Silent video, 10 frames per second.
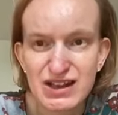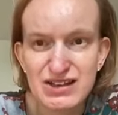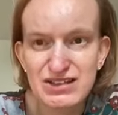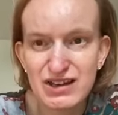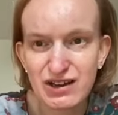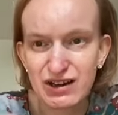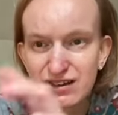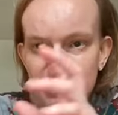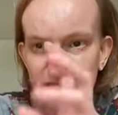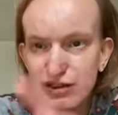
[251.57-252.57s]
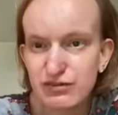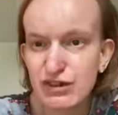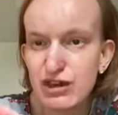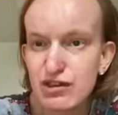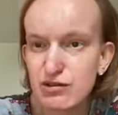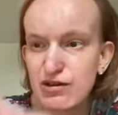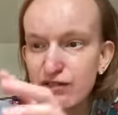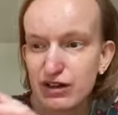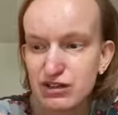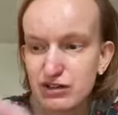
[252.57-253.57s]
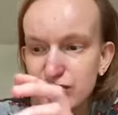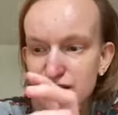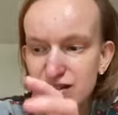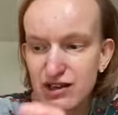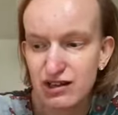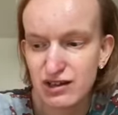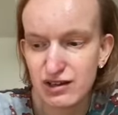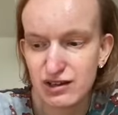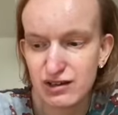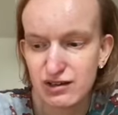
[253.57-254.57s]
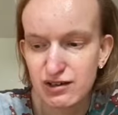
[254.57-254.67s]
is kind of a universal design.